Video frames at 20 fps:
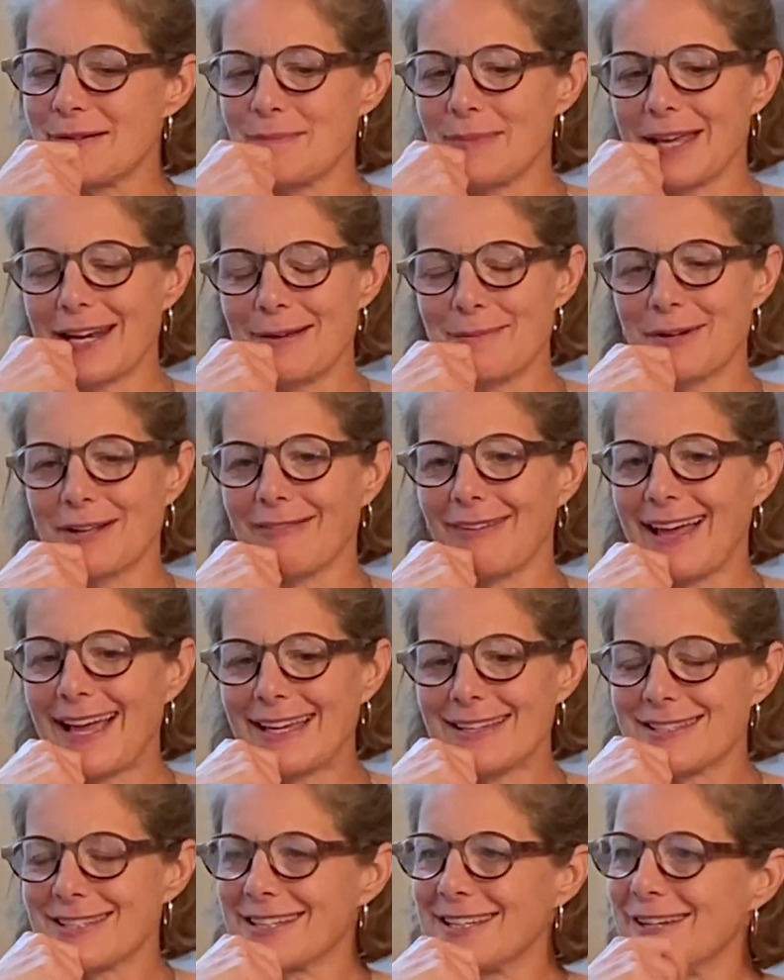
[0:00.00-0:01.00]
but I'm
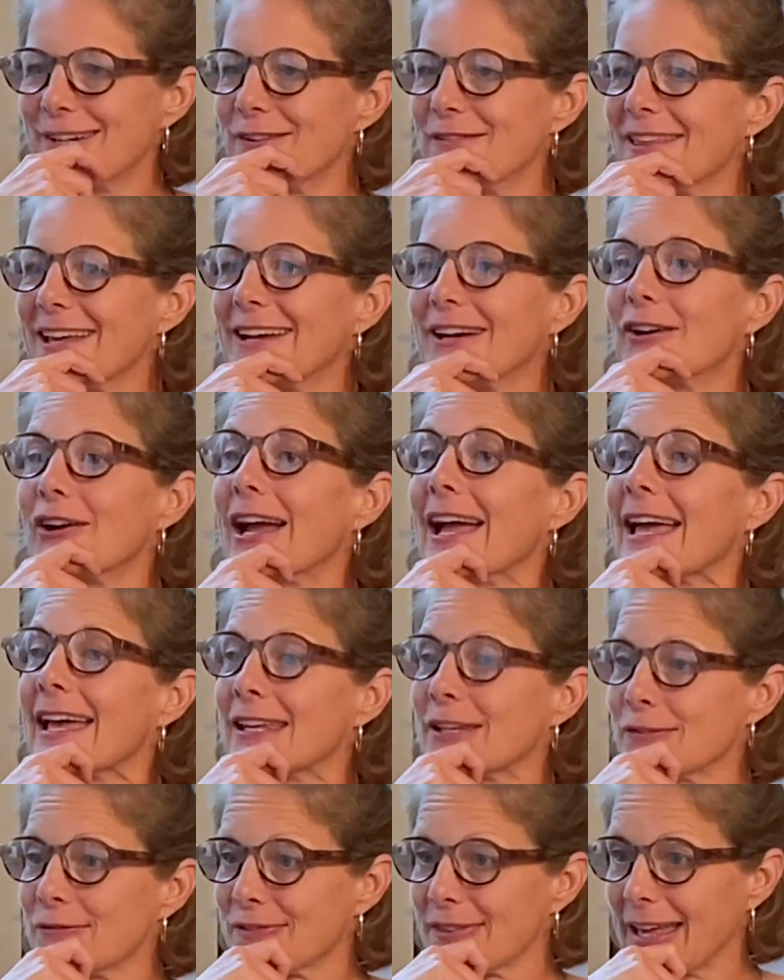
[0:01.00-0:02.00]
glad to hear they are ahead
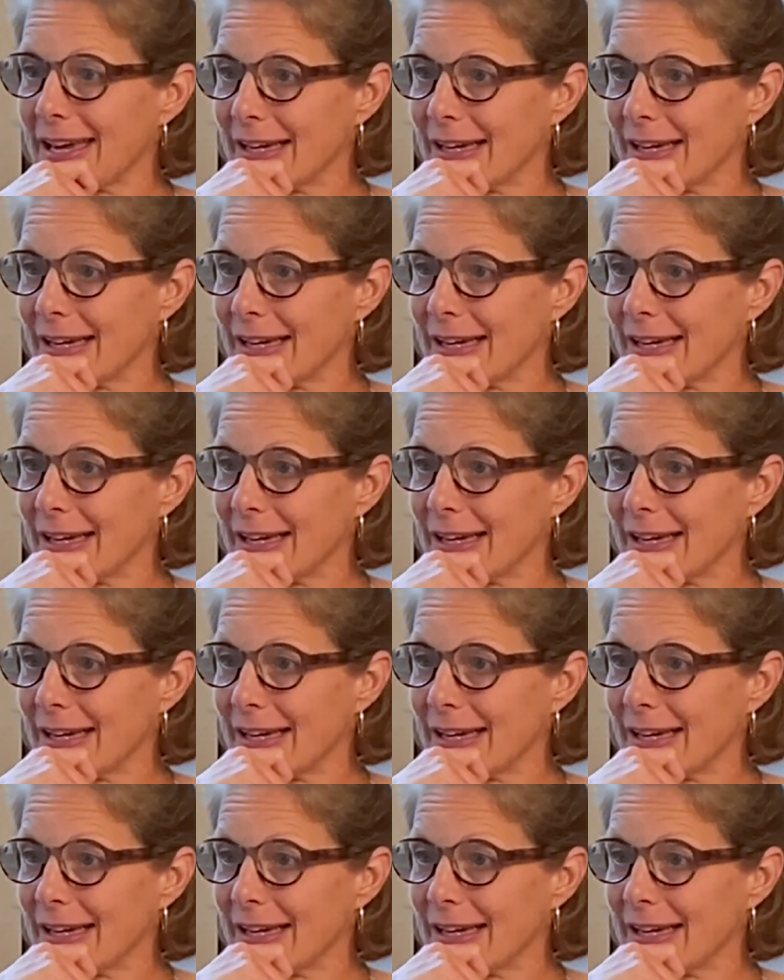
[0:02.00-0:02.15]
of that.